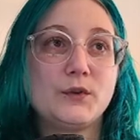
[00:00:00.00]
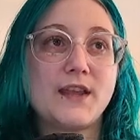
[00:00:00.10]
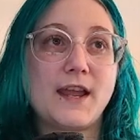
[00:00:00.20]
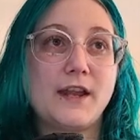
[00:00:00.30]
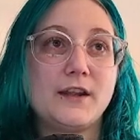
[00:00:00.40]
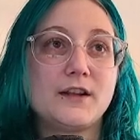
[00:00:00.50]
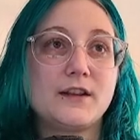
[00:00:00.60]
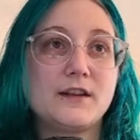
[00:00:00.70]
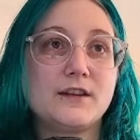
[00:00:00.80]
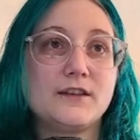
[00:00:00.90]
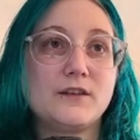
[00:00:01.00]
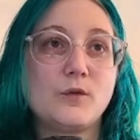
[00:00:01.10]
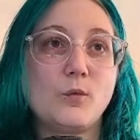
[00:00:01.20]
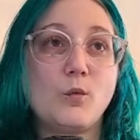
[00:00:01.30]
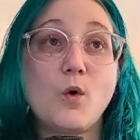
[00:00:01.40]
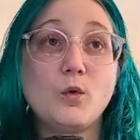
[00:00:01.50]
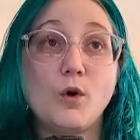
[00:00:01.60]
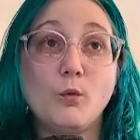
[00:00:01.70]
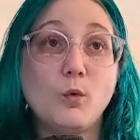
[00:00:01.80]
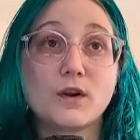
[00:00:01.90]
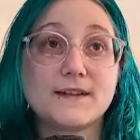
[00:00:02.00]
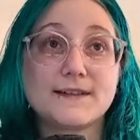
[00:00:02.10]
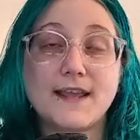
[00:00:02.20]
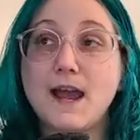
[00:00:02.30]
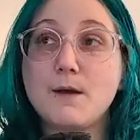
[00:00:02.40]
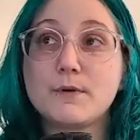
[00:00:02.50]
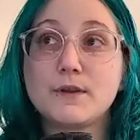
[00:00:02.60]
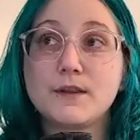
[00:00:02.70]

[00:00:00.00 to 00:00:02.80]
that won't award a sap,